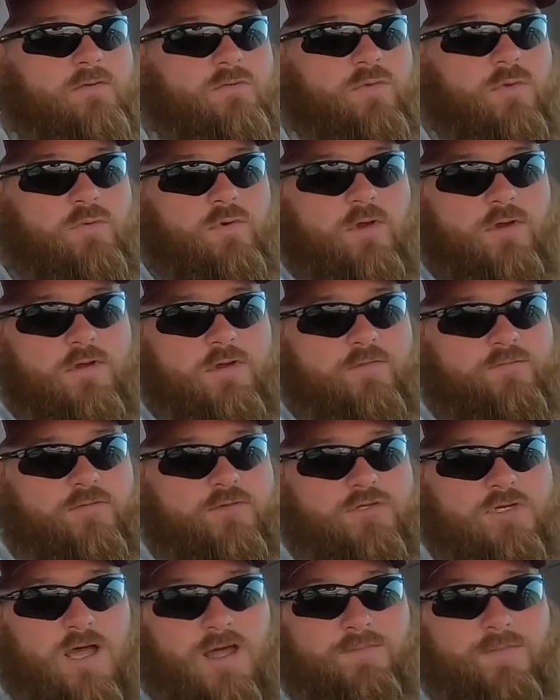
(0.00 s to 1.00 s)
We were on a
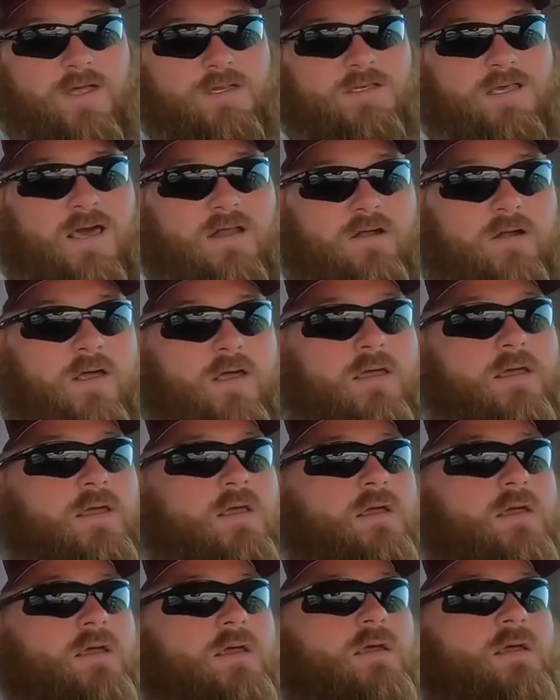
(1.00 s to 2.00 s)
different job that Saturday,
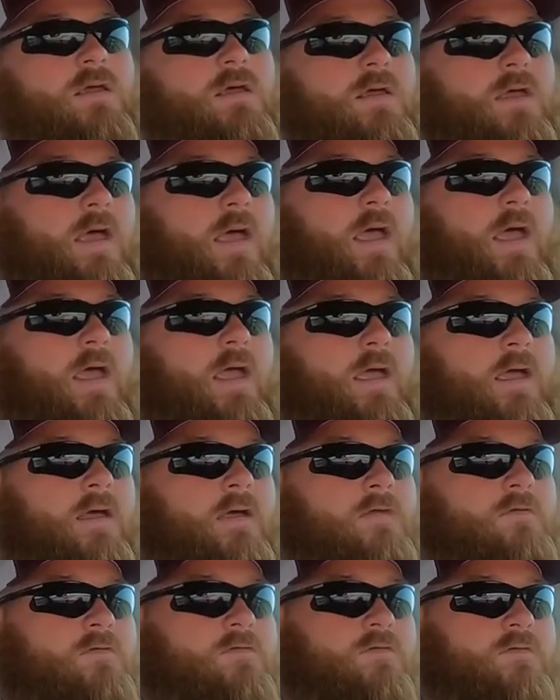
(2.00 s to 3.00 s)

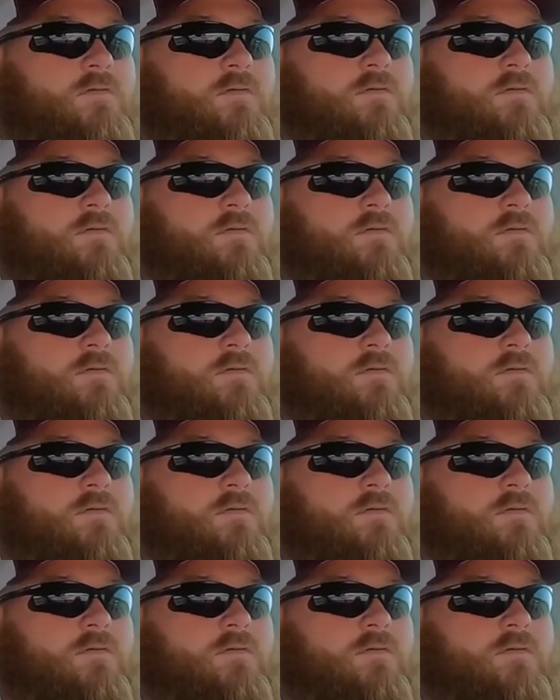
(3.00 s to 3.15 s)
and